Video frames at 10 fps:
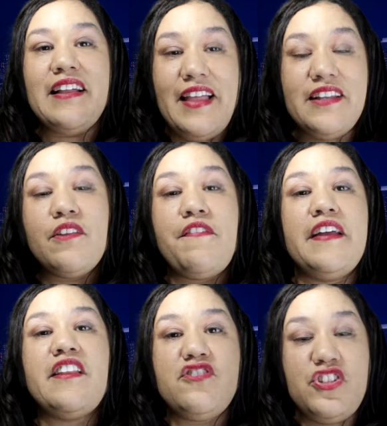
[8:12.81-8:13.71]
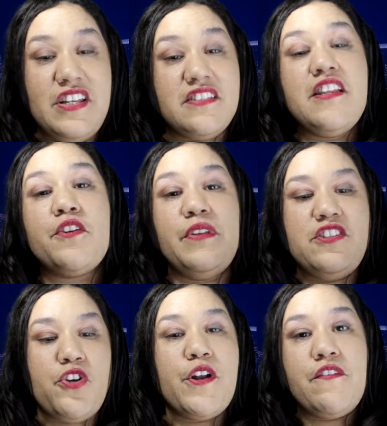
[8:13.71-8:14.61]
I like the fact that she is
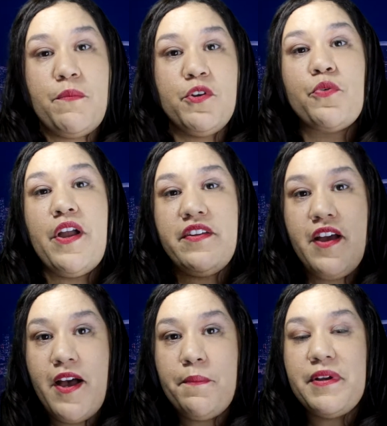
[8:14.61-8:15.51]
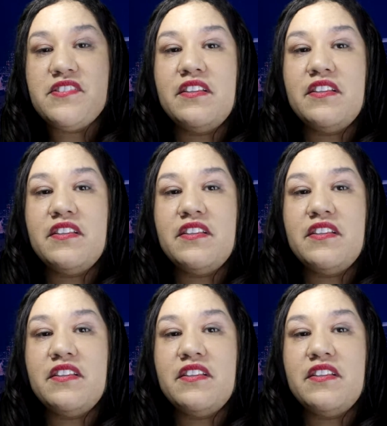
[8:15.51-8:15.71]
literally starting from the ground up,